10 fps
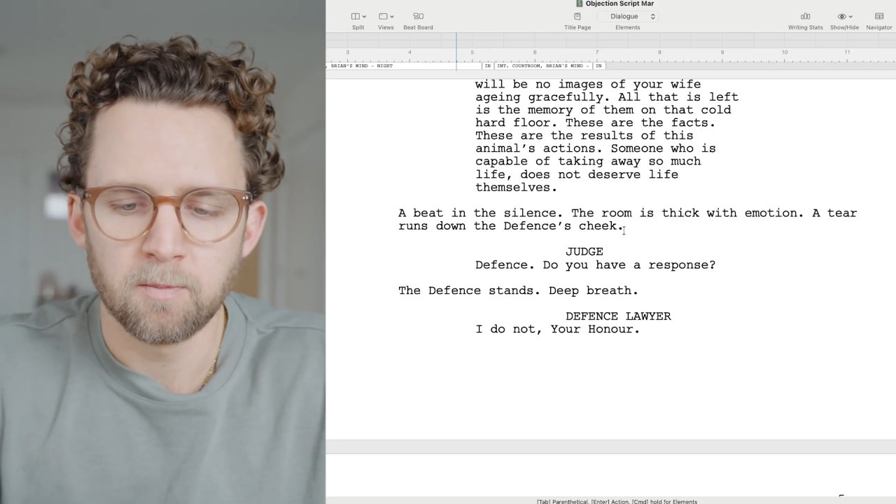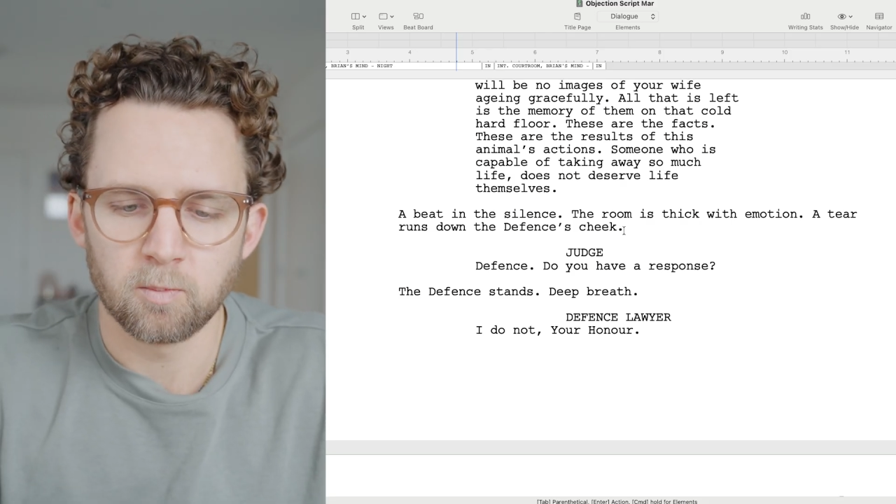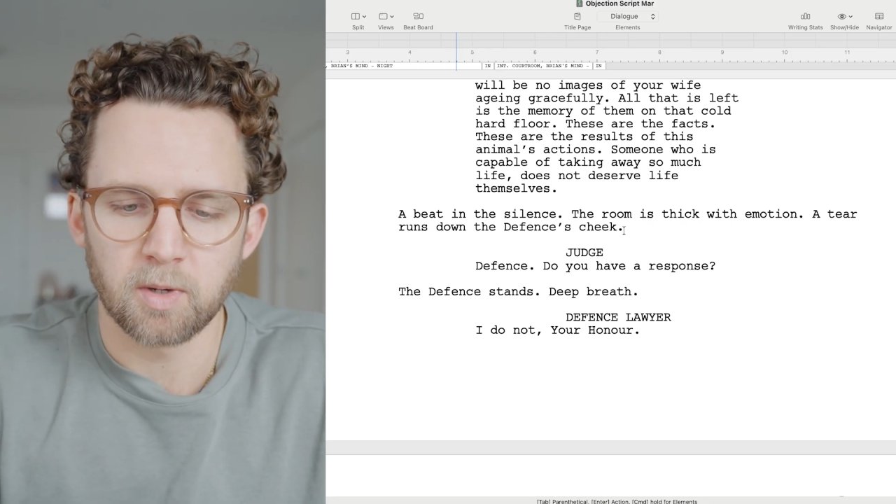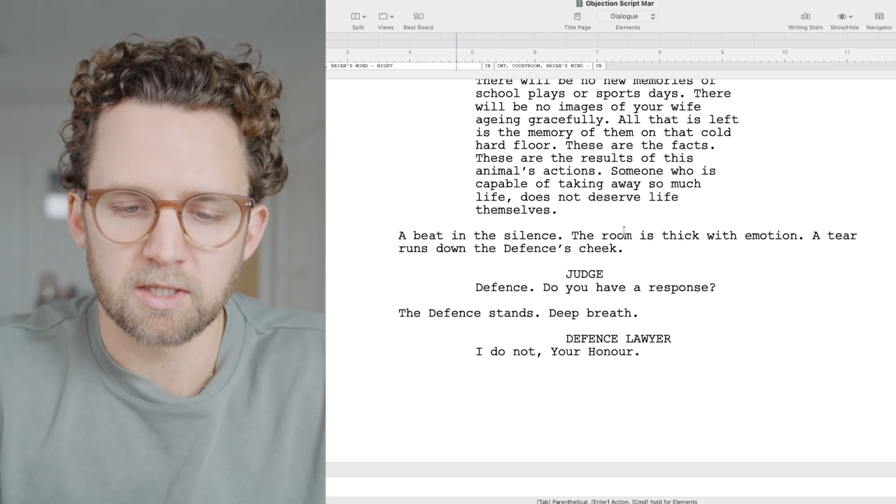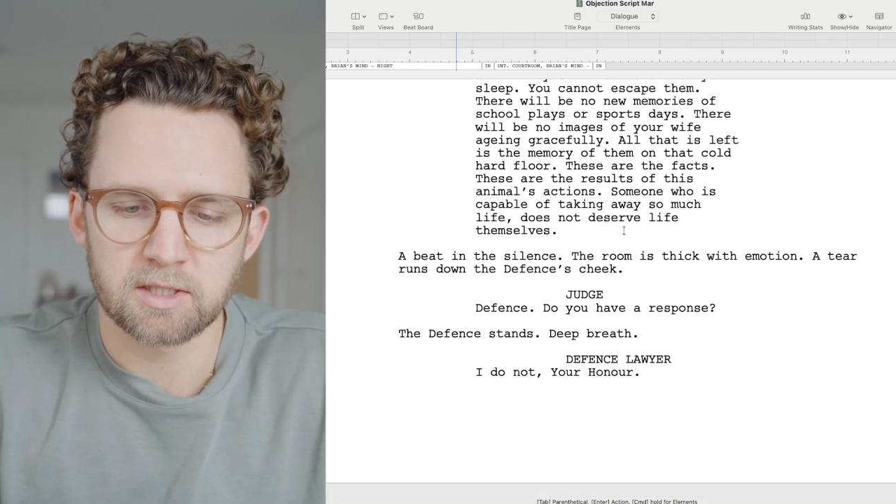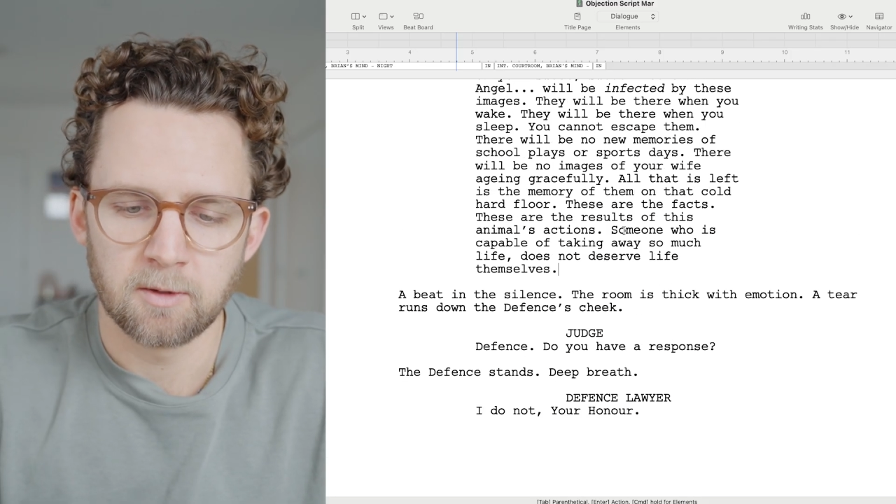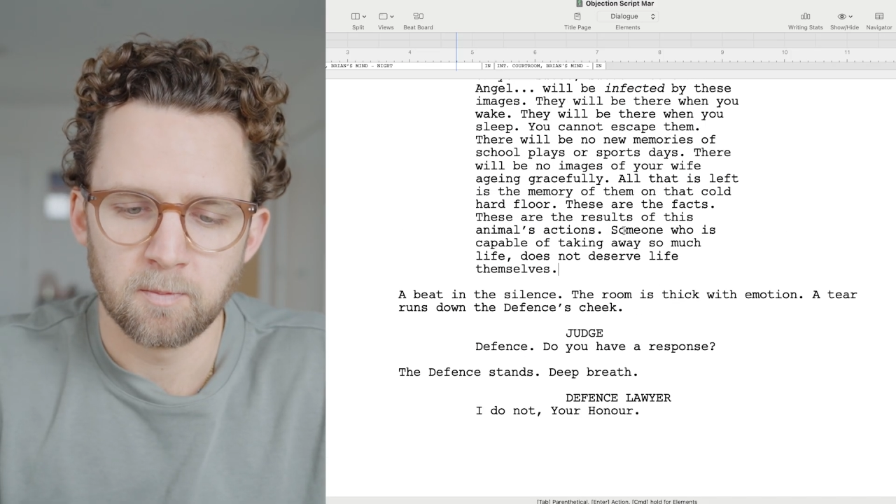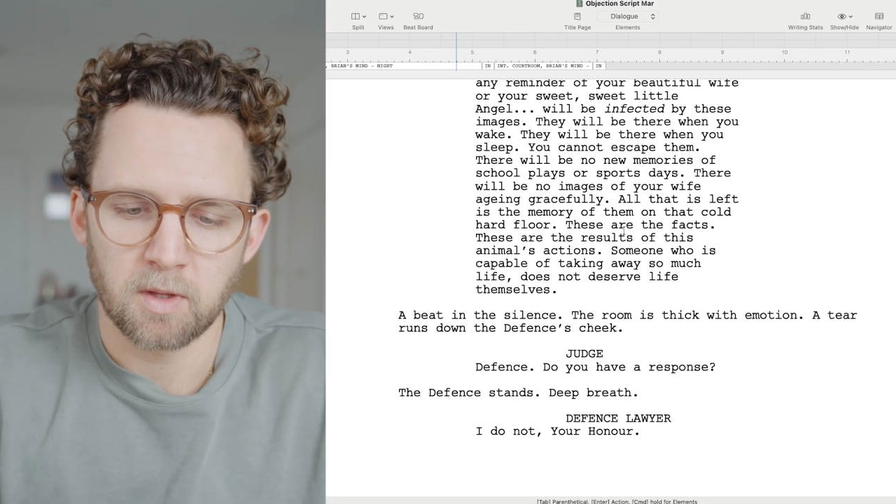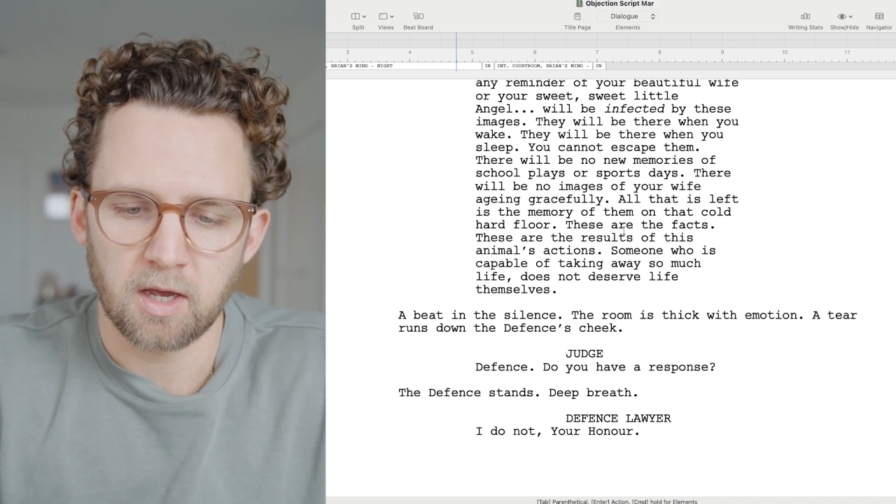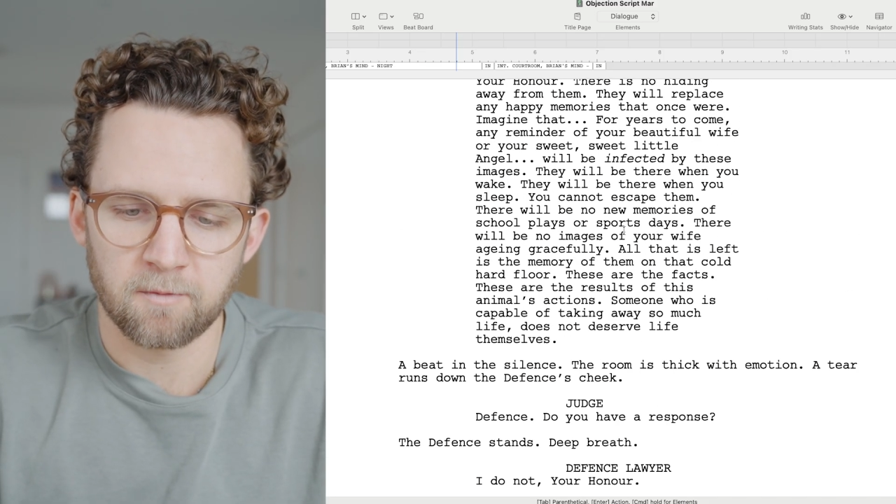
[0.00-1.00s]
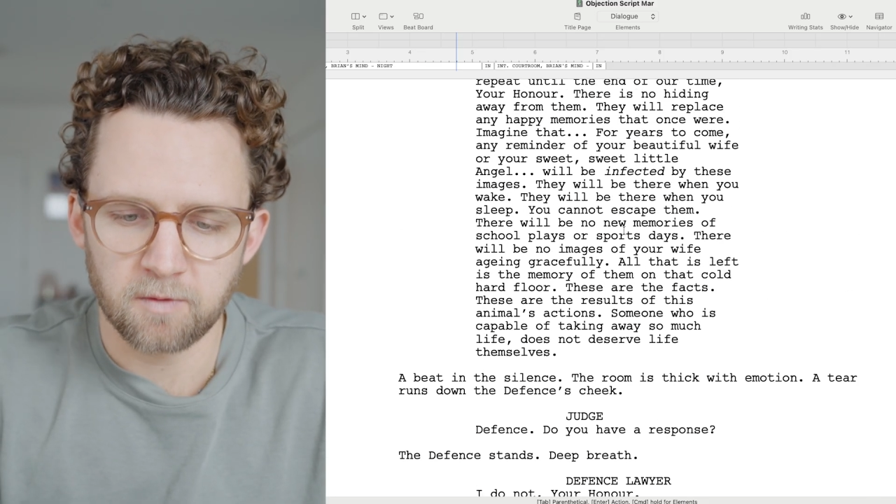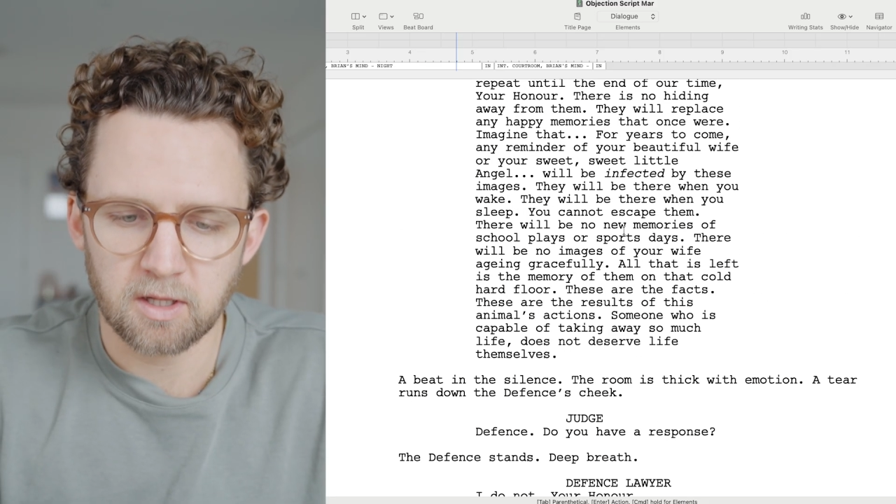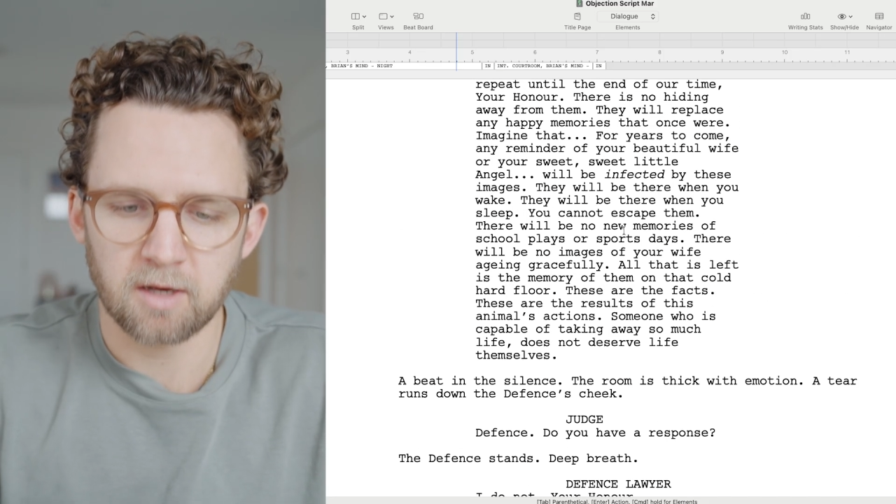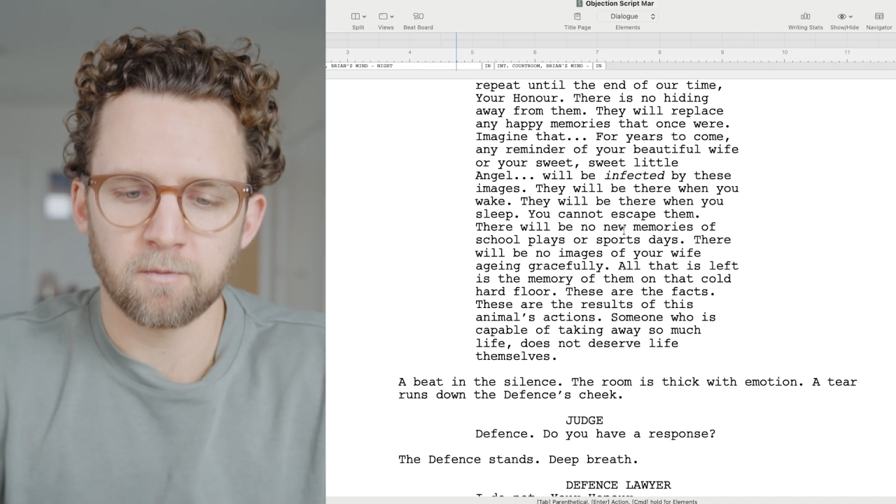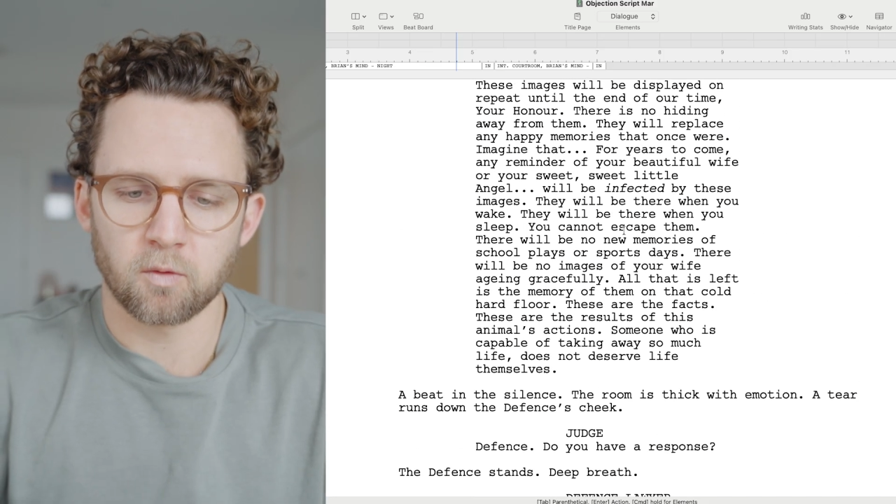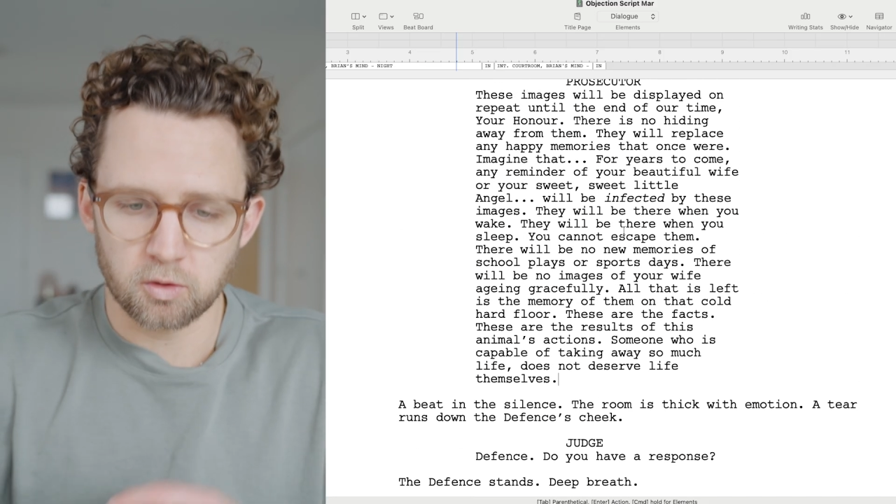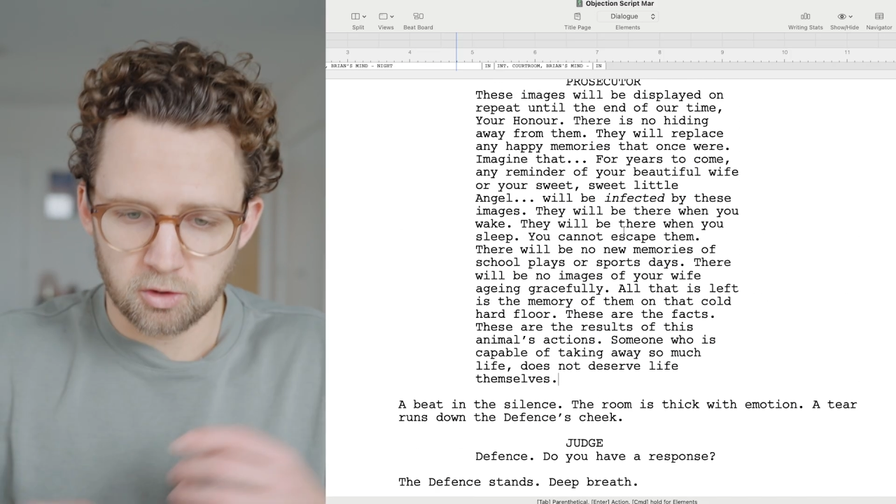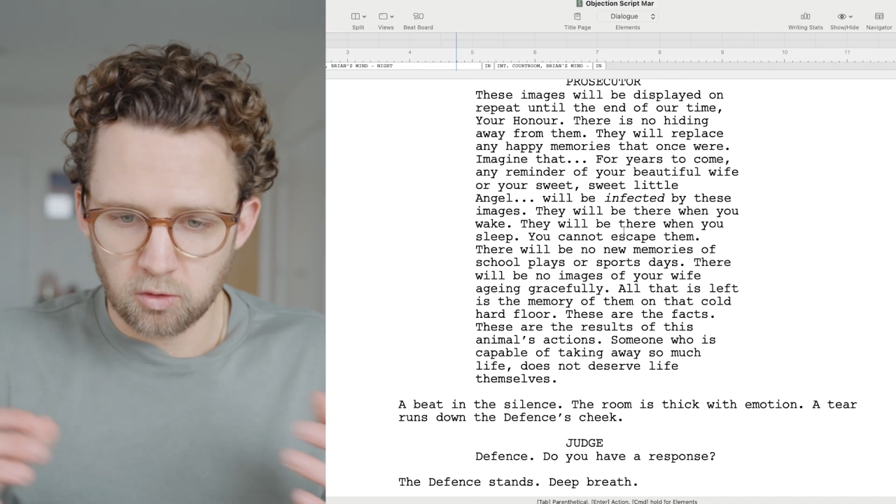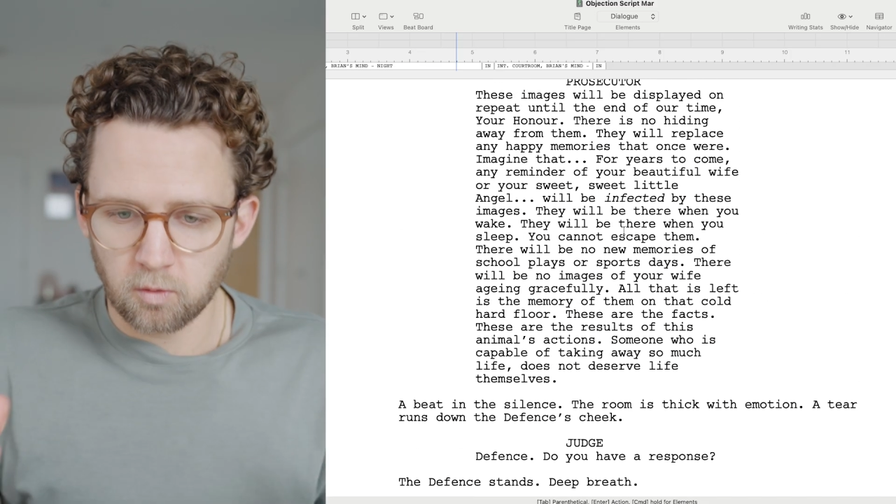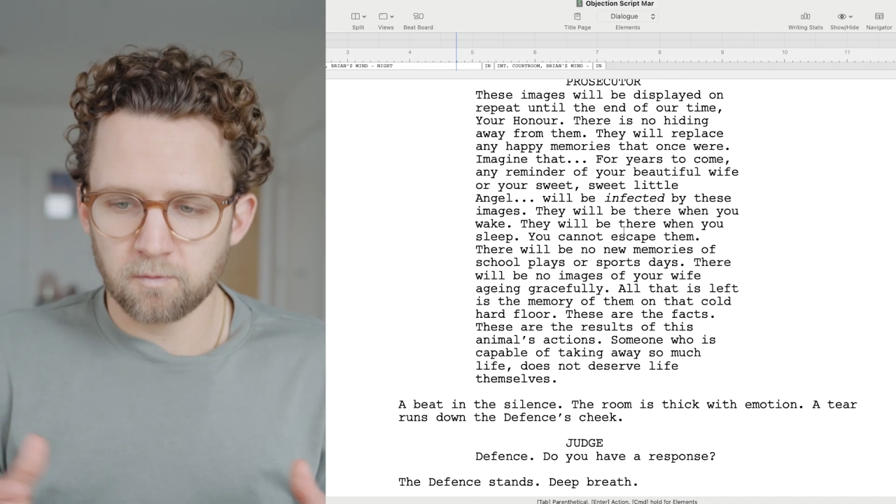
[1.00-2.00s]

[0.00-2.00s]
but I feel like for a short